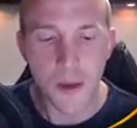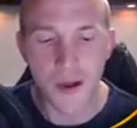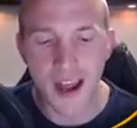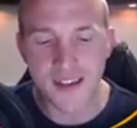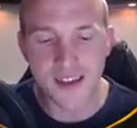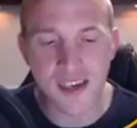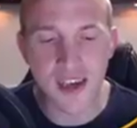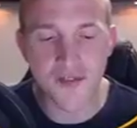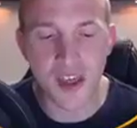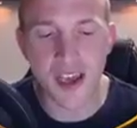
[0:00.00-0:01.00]
but
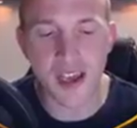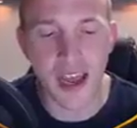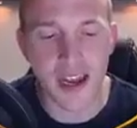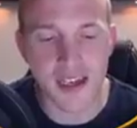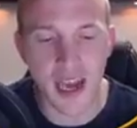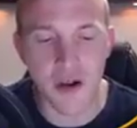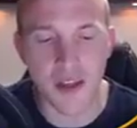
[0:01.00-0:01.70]
see if they can get it down.